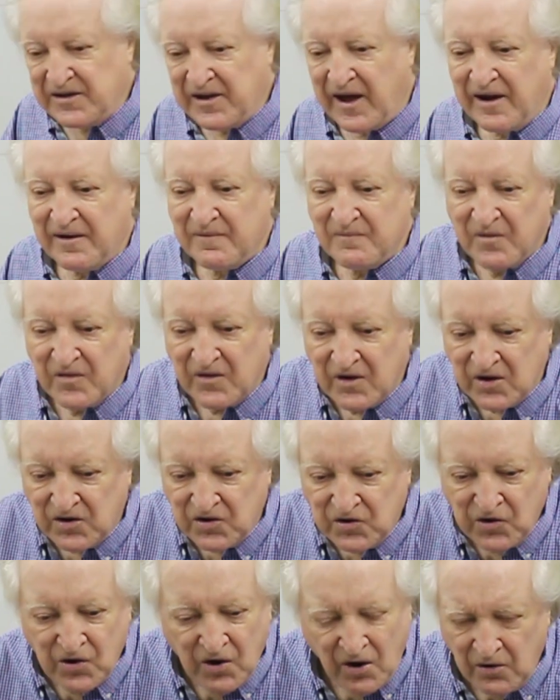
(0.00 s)
Now,
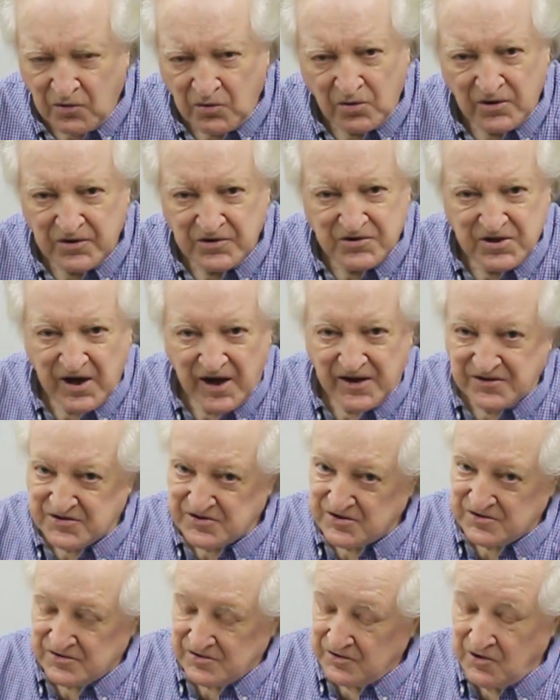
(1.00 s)
not all the
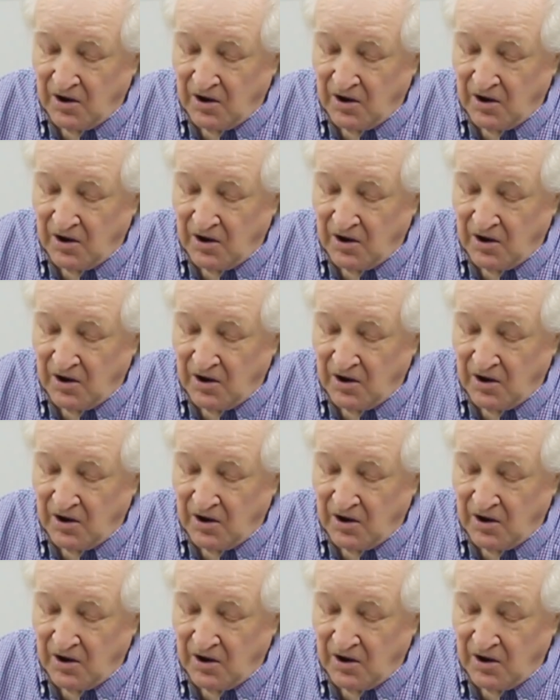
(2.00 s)
tests,